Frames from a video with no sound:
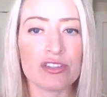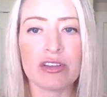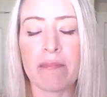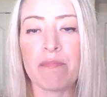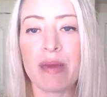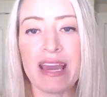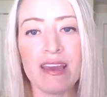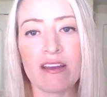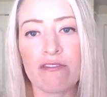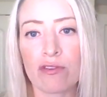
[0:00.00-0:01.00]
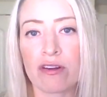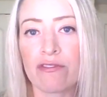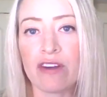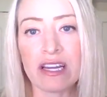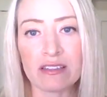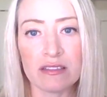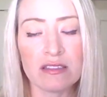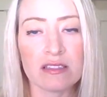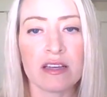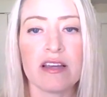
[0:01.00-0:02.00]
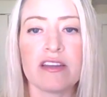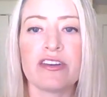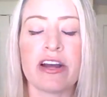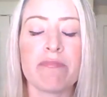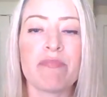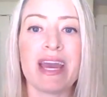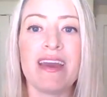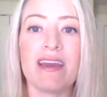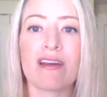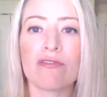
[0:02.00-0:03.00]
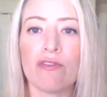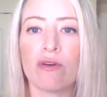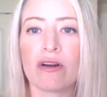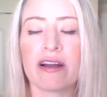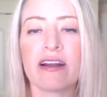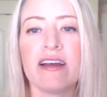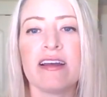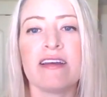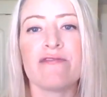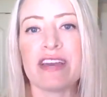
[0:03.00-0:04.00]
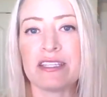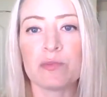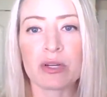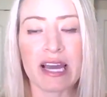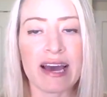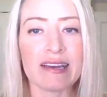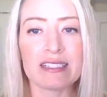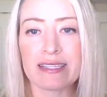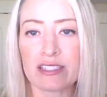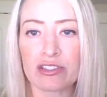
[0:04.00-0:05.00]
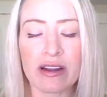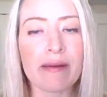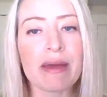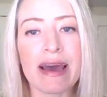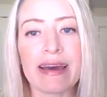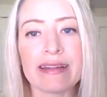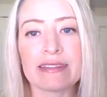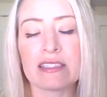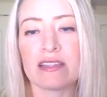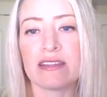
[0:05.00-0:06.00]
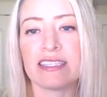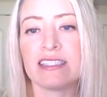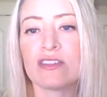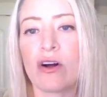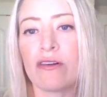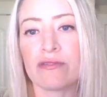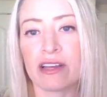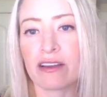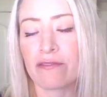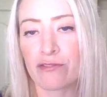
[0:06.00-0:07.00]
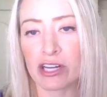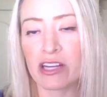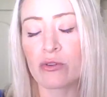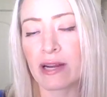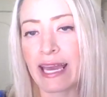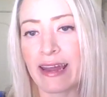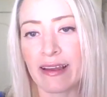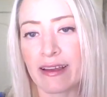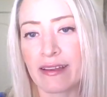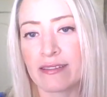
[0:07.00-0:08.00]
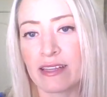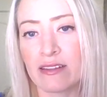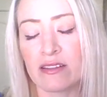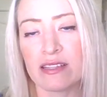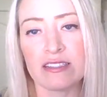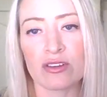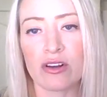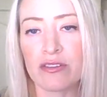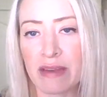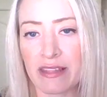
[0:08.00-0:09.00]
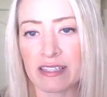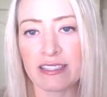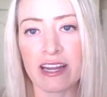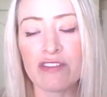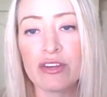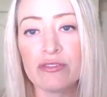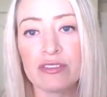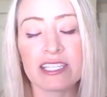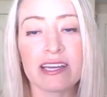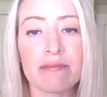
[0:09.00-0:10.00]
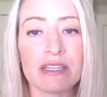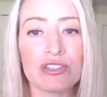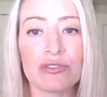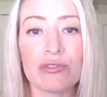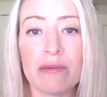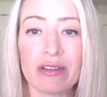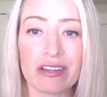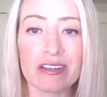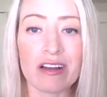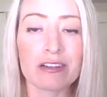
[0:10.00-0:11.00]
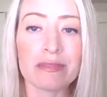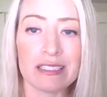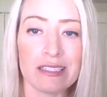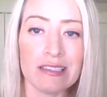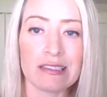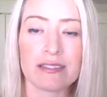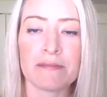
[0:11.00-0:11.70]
You're not paying for funnels. You're not paying for Facebook ads, Instagram ads. This is all like free and organic. These are all the methods that I've used to get me to $1 million business.